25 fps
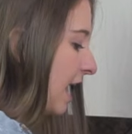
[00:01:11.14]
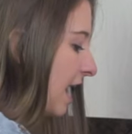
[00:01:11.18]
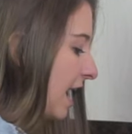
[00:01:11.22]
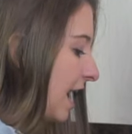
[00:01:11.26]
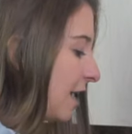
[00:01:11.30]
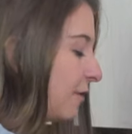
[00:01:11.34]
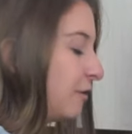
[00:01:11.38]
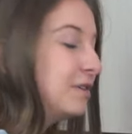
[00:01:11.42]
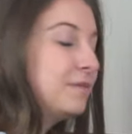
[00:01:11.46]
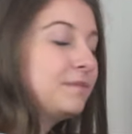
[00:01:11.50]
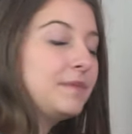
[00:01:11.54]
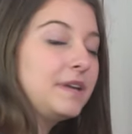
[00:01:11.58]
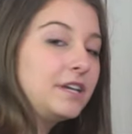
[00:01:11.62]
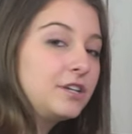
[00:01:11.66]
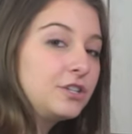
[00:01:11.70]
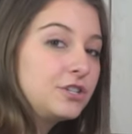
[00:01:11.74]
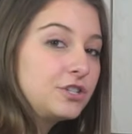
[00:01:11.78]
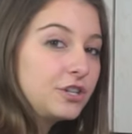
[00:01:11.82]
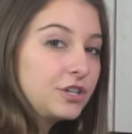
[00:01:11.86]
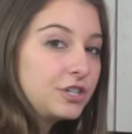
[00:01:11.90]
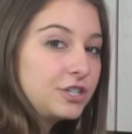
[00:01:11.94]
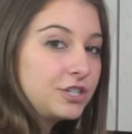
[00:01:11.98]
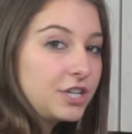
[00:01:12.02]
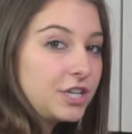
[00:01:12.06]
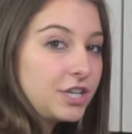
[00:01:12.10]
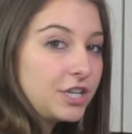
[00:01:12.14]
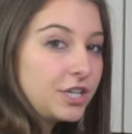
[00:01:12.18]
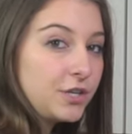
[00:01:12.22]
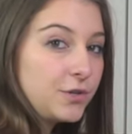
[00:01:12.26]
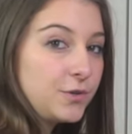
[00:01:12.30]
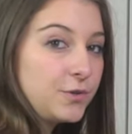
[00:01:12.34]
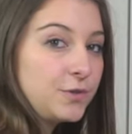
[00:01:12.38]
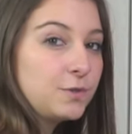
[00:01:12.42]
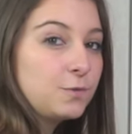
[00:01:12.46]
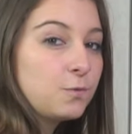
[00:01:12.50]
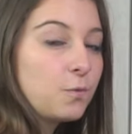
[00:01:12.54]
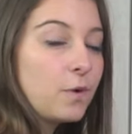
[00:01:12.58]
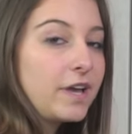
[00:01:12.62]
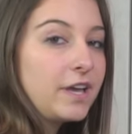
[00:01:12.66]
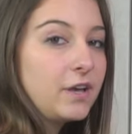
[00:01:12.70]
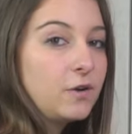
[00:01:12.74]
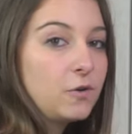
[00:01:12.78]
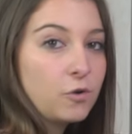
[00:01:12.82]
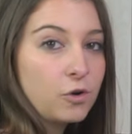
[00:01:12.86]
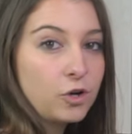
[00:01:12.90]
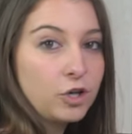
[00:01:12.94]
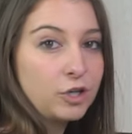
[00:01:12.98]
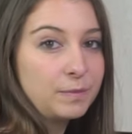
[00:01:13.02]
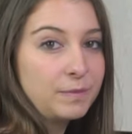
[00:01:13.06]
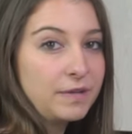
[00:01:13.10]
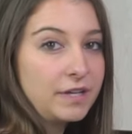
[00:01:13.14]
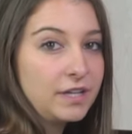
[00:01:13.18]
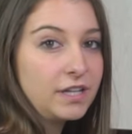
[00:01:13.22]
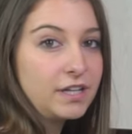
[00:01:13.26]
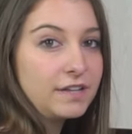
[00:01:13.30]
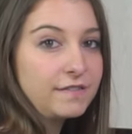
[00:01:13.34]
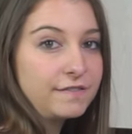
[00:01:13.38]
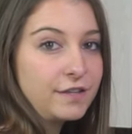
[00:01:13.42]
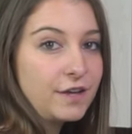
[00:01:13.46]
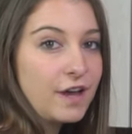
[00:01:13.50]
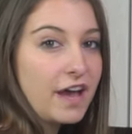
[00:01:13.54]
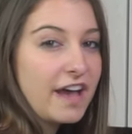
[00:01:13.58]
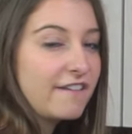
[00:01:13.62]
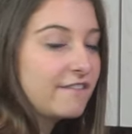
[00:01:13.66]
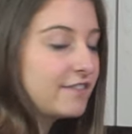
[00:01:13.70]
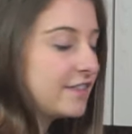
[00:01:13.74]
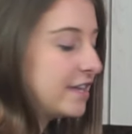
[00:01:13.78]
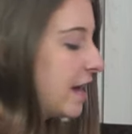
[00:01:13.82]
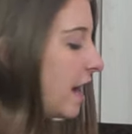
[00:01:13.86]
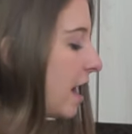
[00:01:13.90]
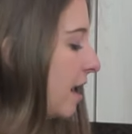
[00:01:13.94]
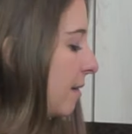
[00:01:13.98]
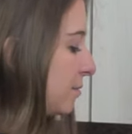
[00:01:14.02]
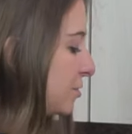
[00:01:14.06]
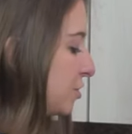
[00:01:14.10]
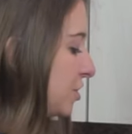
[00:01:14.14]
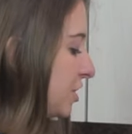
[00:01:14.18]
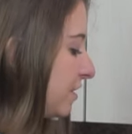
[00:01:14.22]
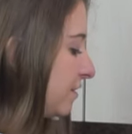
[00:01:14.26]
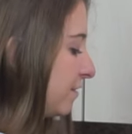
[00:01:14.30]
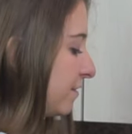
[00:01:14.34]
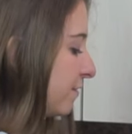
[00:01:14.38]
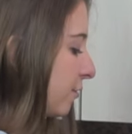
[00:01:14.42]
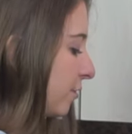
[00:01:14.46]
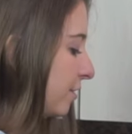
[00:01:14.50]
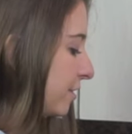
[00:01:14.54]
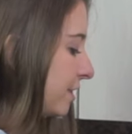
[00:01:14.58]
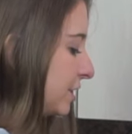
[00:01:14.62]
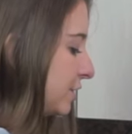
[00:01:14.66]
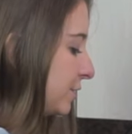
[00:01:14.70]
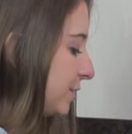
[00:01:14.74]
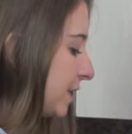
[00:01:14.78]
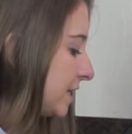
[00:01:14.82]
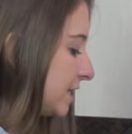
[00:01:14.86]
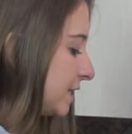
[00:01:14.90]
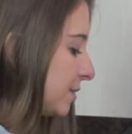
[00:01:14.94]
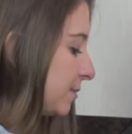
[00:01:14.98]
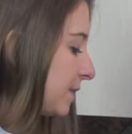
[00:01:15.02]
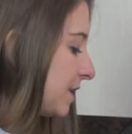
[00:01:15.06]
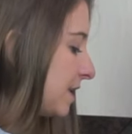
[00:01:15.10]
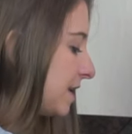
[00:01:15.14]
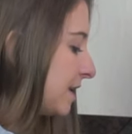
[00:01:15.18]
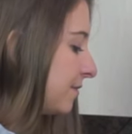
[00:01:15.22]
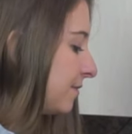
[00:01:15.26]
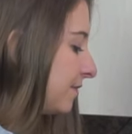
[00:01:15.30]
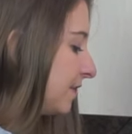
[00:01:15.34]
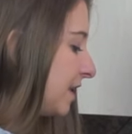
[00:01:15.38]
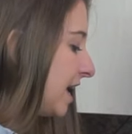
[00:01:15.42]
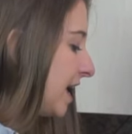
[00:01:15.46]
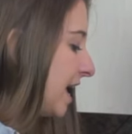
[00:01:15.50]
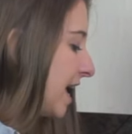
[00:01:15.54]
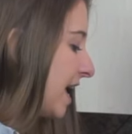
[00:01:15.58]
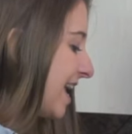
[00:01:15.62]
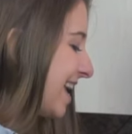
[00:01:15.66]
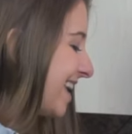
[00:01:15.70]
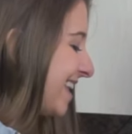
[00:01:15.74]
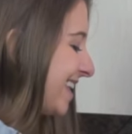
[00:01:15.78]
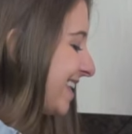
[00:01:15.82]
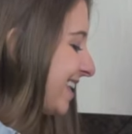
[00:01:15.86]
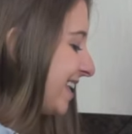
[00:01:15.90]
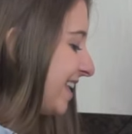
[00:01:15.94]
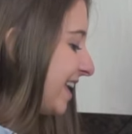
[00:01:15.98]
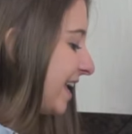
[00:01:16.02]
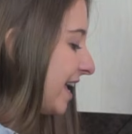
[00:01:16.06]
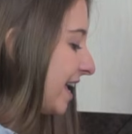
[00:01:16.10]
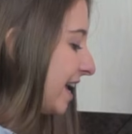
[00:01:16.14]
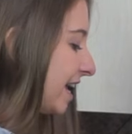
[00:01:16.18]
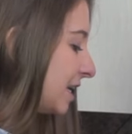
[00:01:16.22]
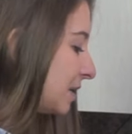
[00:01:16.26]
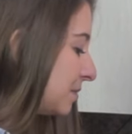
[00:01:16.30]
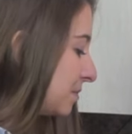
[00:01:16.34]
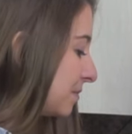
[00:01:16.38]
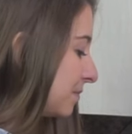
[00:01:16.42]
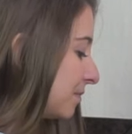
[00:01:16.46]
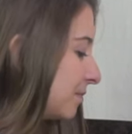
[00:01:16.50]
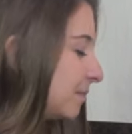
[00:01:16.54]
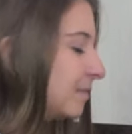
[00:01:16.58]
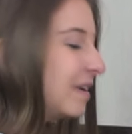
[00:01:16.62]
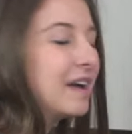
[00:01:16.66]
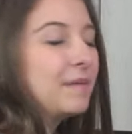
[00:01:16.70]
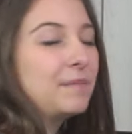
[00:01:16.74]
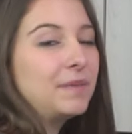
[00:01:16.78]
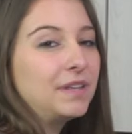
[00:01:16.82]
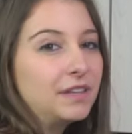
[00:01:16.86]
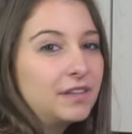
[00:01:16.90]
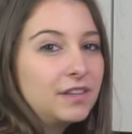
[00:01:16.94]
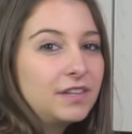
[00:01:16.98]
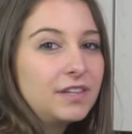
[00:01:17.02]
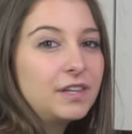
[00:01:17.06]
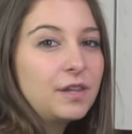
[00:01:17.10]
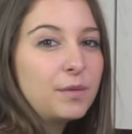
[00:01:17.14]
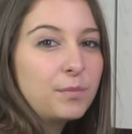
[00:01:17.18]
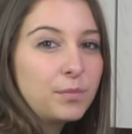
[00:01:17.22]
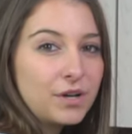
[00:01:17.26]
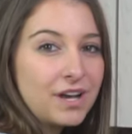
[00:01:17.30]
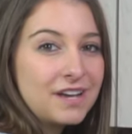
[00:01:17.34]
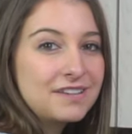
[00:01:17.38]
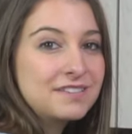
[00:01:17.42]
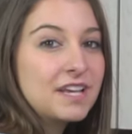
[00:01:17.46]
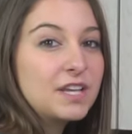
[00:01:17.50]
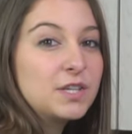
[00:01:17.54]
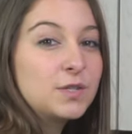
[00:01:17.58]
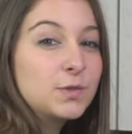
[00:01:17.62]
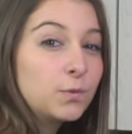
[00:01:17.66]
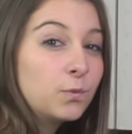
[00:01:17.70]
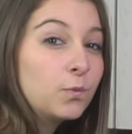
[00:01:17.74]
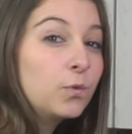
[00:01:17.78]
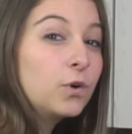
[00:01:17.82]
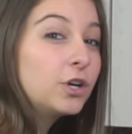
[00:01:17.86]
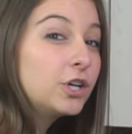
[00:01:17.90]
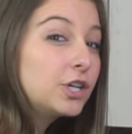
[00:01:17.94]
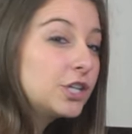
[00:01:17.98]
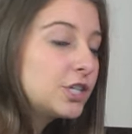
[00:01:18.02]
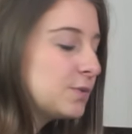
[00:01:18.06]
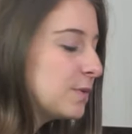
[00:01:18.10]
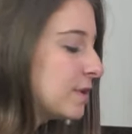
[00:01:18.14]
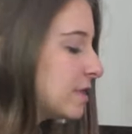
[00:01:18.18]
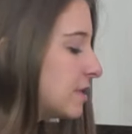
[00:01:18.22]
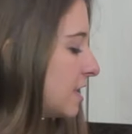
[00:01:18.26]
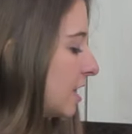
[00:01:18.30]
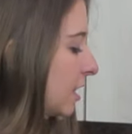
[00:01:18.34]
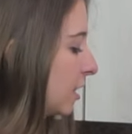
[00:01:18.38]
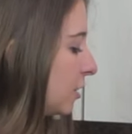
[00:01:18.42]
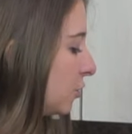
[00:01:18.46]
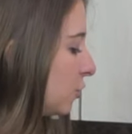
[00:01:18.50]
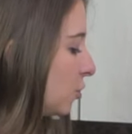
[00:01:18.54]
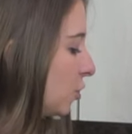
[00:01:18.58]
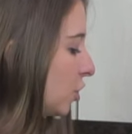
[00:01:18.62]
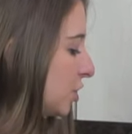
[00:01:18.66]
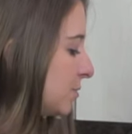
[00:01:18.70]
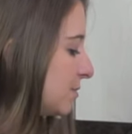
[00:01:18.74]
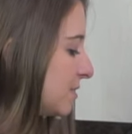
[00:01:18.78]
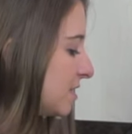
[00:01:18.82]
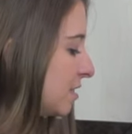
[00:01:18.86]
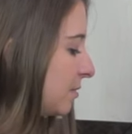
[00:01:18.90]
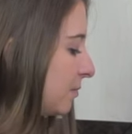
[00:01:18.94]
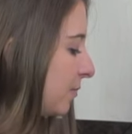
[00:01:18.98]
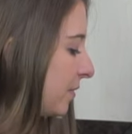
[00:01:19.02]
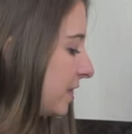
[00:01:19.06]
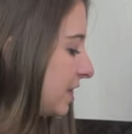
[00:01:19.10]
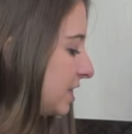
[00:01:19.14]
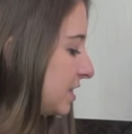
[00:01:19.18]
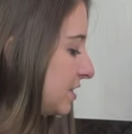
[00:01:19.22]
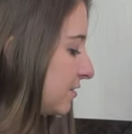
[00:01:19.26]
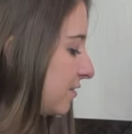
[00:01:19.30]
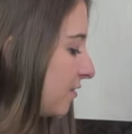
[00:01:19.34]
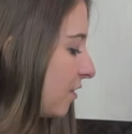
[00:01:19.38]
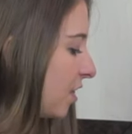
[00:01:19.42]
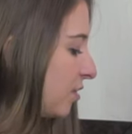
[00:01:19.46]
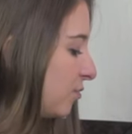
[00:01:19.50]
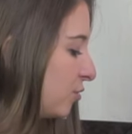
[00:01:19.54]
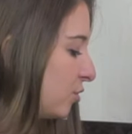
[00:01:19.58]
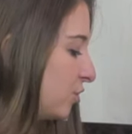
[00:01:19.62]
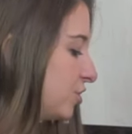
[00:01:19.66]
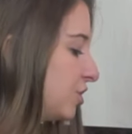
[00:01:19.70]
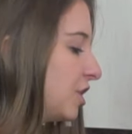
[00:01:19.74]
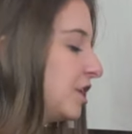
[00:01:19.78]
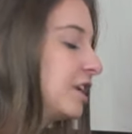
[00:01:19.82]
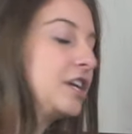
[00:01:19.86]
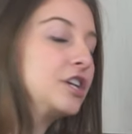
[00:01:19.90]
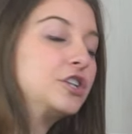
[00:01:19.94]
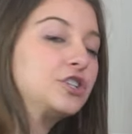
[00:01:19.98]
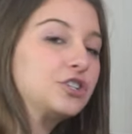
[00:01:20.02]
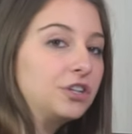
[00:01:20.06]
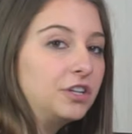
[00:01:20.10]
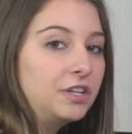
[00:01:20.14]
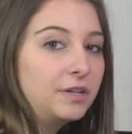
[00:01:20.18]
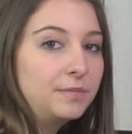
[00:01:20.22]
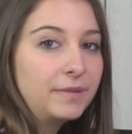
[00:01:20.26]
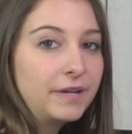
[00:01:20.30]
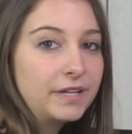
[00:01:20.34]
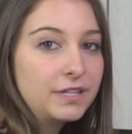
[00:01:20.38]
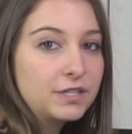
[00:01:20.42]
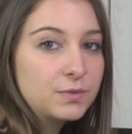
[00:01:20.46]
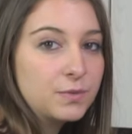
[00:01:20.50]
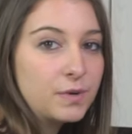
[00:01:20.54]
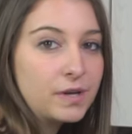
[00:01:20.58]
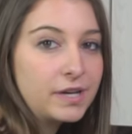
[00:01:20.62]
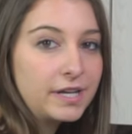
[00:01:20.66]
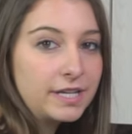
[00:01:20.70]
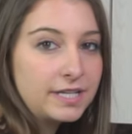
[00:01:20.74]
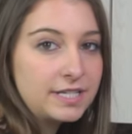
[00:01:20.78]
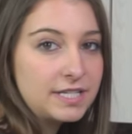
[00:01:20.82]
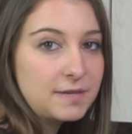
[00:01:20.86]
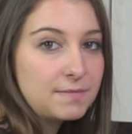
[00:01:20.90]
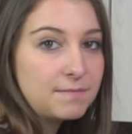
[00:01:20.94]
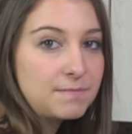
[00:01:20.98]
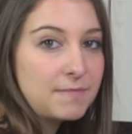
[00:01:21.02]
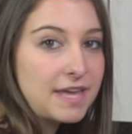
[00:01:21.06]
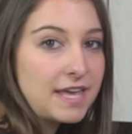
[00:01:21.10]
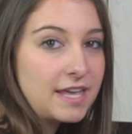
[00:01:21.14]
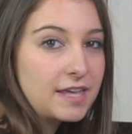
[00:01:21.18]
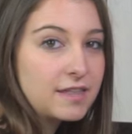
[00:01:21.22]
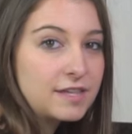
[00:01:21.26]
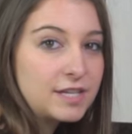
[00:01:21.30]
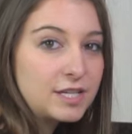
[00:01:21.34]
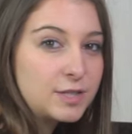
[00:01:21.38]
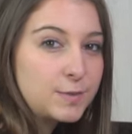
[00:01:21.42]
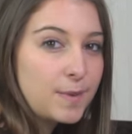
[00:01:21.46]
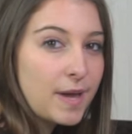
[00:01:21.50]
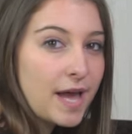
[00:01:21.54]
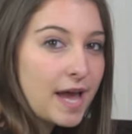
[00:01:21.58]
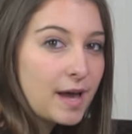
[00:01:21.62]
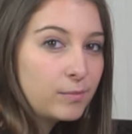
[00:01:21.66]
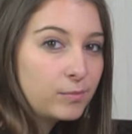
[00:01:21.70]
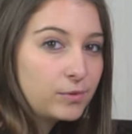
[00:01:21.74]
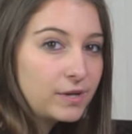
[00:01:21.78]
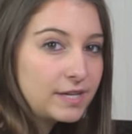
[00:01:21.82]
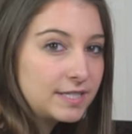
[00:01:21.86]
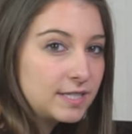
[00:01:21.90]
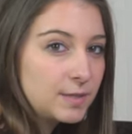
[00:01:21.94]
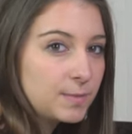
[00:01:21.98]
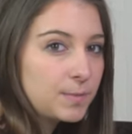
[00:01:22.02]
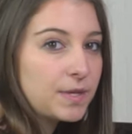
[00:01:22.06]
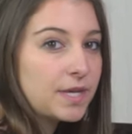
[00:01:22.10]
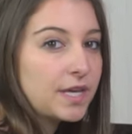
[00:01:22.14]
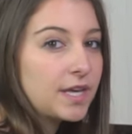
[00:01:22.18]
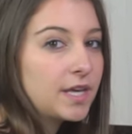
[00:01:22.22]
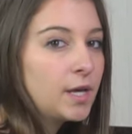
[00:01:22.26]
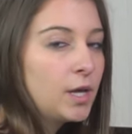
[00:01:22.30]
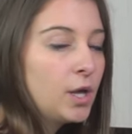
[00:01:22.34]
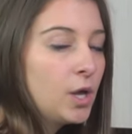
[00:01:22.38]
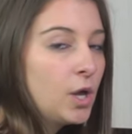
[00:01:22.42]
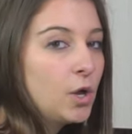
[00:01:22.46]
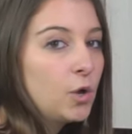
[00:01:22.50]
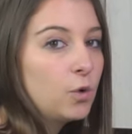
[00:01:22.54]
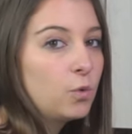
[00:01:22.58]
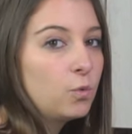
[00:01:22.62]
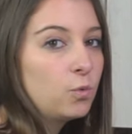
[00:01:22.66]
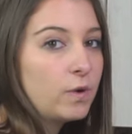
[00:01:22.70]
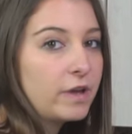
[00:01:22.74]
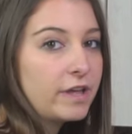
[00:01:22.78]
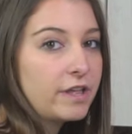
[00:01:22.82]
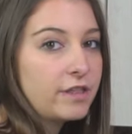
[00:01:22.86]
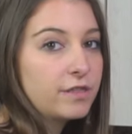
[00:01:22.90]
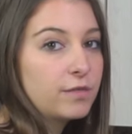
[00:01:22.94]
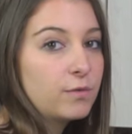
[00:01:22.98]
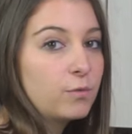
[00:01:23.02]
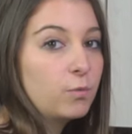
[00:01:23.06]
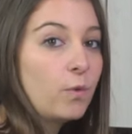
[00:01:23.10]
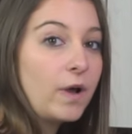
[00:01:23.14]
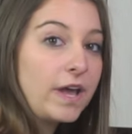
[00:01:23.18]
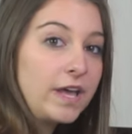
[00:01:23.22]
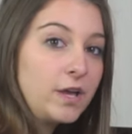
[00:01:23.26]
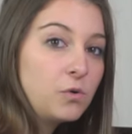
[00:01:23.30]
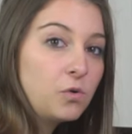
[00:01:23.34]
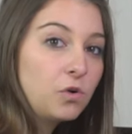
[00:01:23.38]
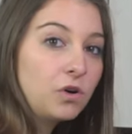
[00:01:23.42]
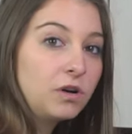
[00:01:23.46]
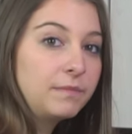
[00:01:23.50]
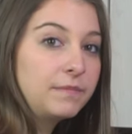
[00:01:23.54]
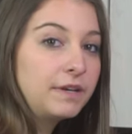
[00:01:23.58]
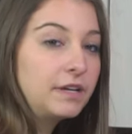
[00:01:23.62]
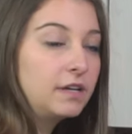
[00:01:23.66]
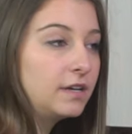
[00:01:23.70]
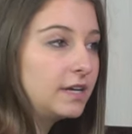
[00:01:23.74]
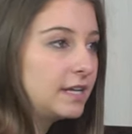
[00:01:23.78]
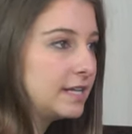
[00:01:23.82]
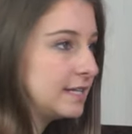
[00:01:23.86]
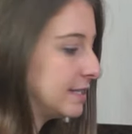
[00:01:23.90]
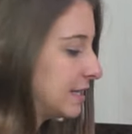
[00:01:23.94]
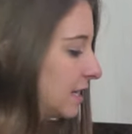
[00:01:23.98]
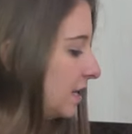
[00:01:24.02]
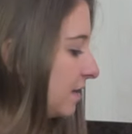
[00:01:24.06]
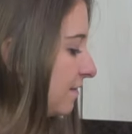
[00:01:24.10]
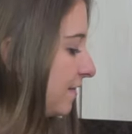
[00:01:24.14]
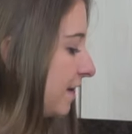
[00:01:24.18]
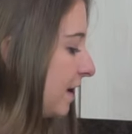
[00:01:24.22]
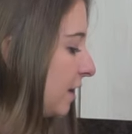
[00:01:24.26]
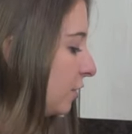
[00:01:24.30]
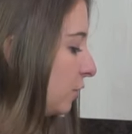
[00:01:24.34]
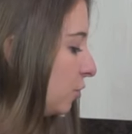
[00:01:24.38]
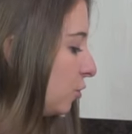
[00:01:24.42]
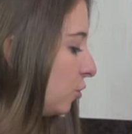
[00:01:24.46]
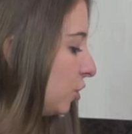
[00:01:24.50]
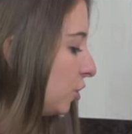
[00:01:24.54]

I would make sure to use white cornmeal if you have the option for this recipe. It can, I mean, the process works with yellow cornmeal, but it's far more traditional in Botswana to make this pap recipe with white cornmeal instead of yellow